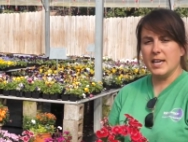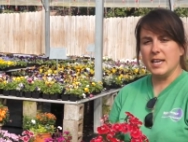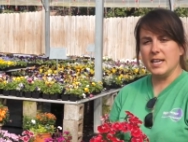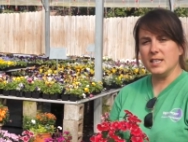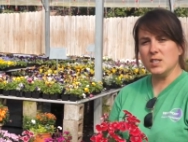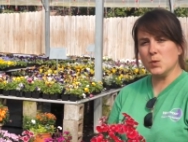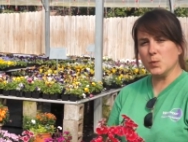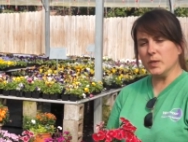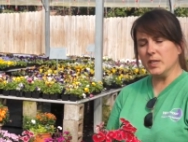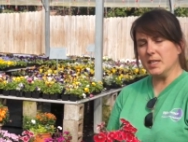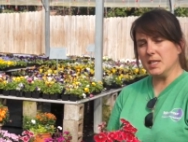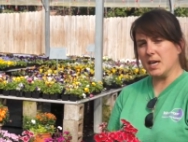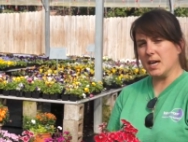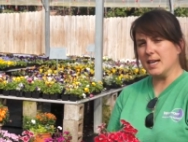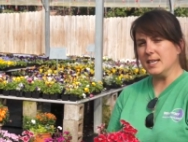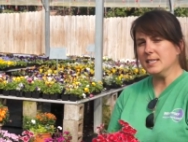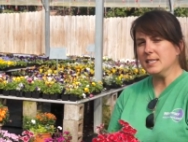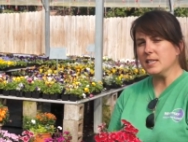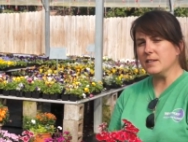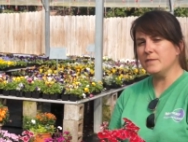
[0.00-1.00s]
It's really
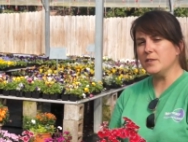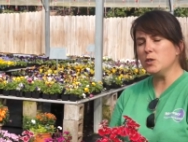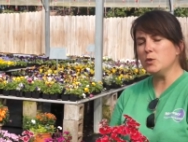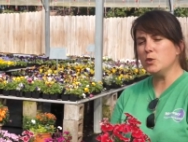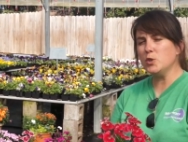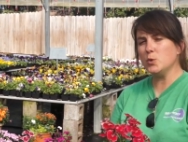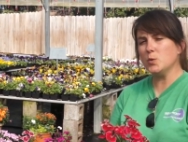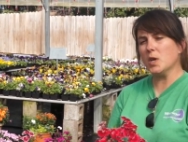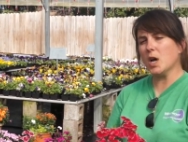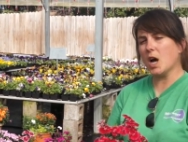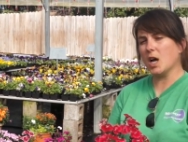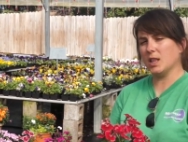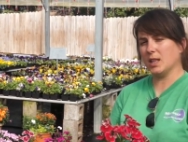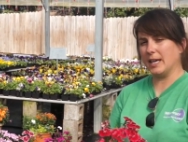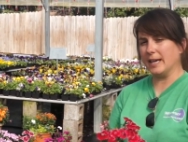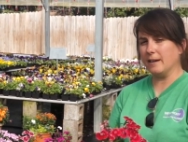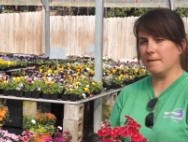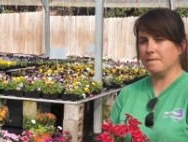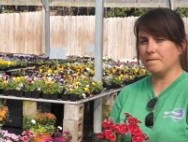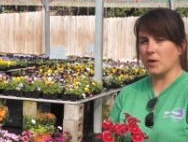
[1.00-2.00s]
nice if you do not
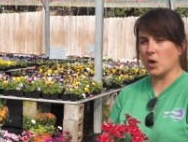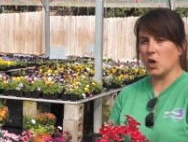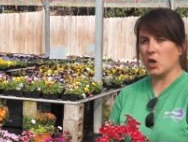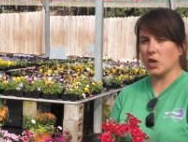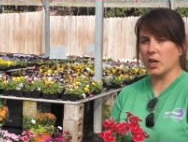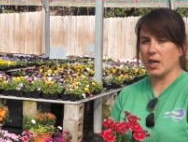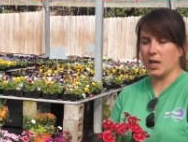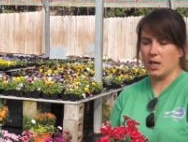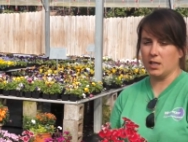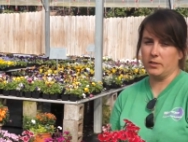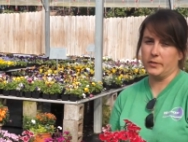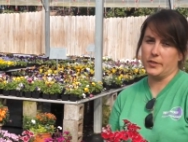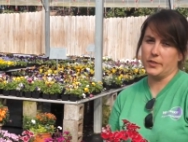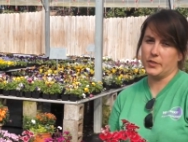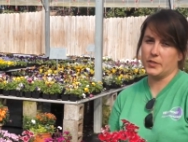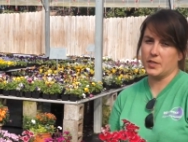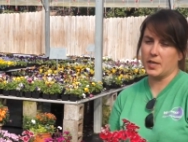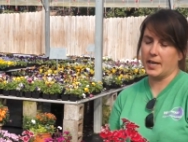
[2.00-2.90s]
like fall colors.